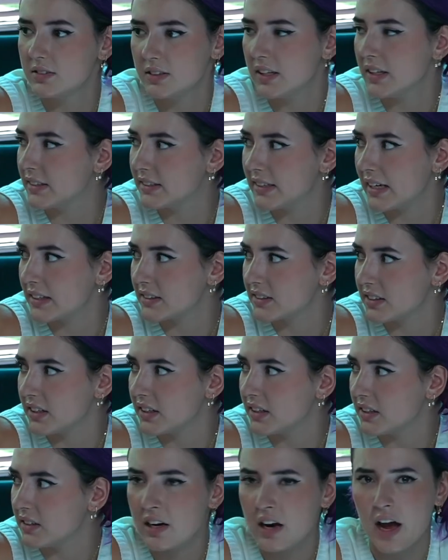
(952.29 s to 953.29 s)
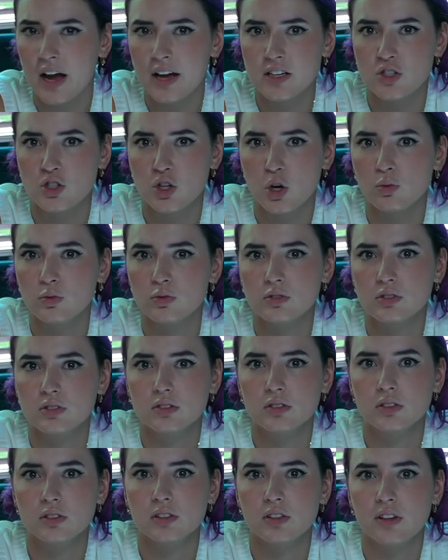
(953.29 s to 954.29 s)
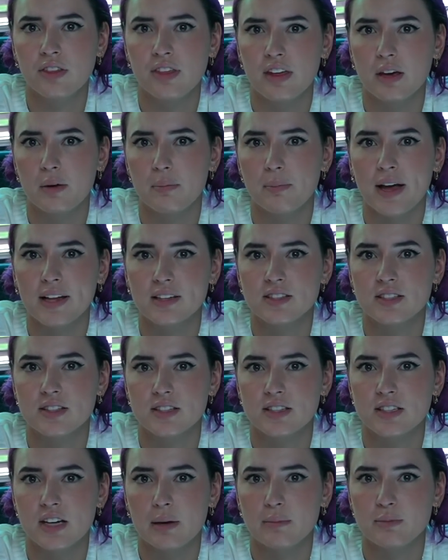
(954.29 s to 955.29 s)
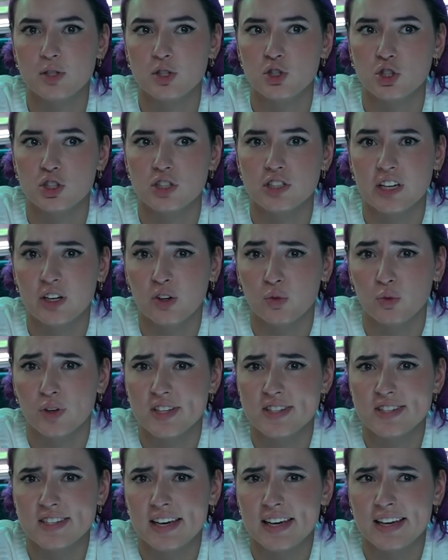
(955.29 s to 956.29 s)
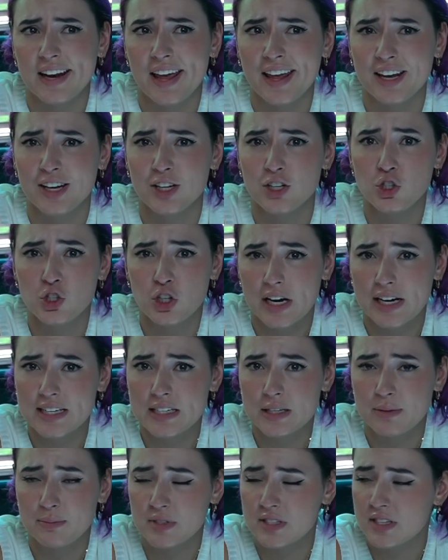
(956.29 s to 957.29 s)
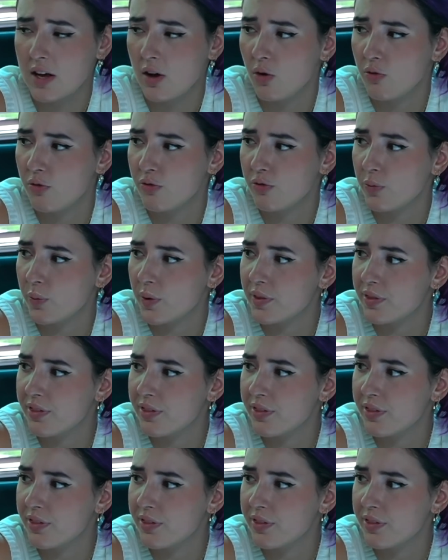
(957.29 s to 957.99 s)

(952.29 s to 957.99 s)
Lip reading: Exactly. I don't think Matt's the type to just like risk it and inject himself with